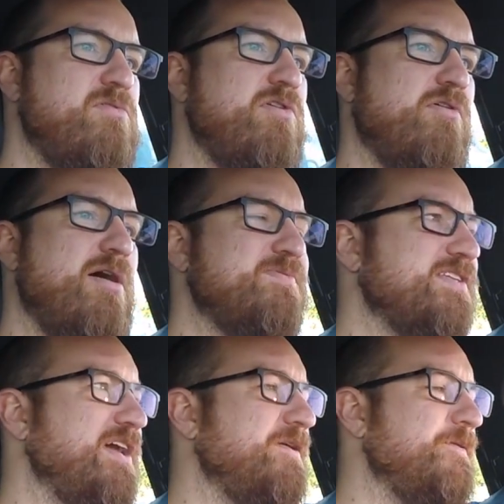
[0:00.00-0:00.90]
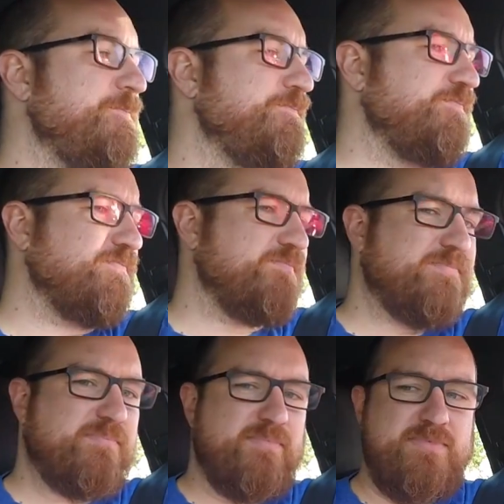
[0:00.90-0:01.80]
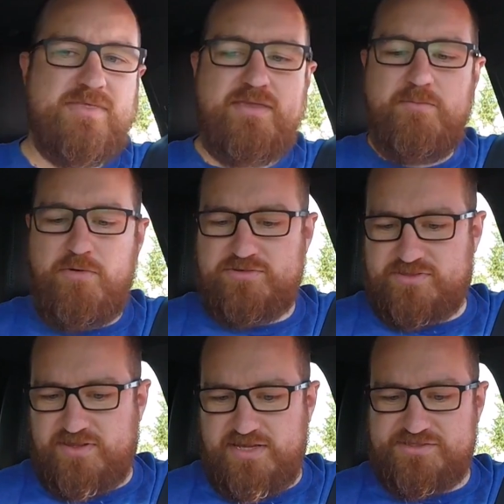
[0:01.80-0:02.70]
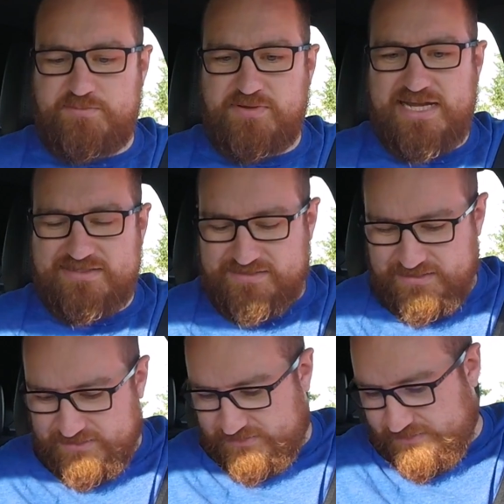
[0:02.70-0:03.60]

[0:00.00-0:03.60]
you know, upscale. Most things are plastic.